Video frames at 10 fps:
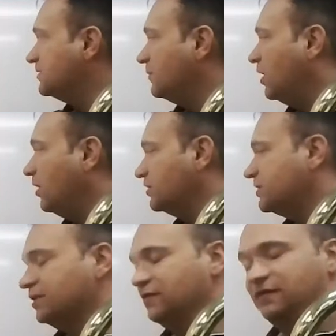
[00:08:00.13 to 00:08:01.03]
some
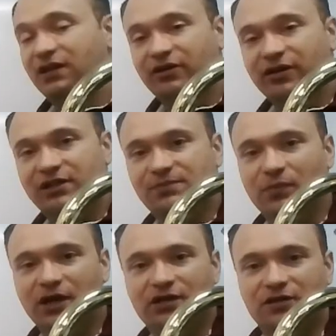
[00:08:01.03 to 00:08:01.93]
alternate fingerings
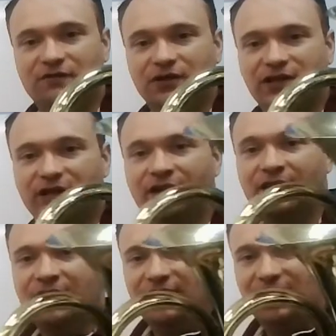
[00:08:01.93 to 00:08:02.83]
marked over here.
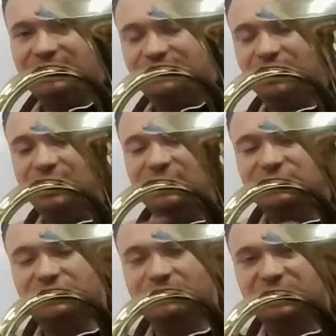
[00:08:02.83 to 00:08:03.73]
That's for
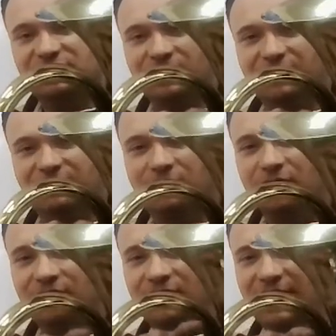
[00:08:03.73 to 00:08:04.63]
instruments with 4